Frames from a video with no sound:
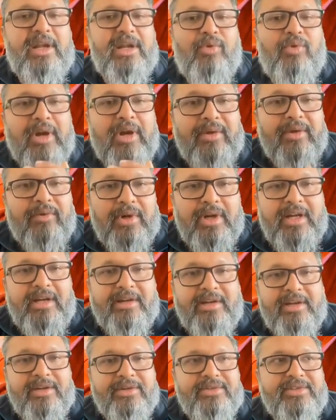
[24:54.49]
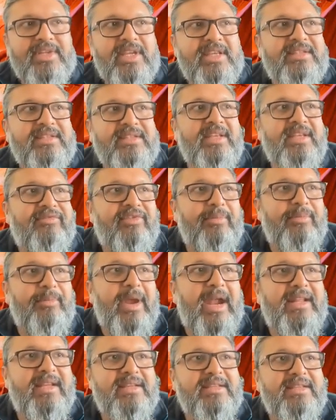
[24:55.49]
Now, what I want to introduce is
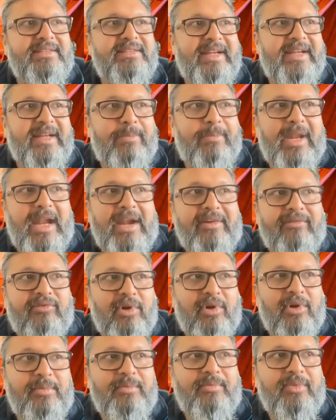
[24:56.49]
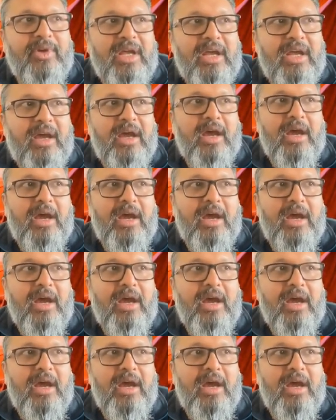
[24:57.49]
Informatica's data platform,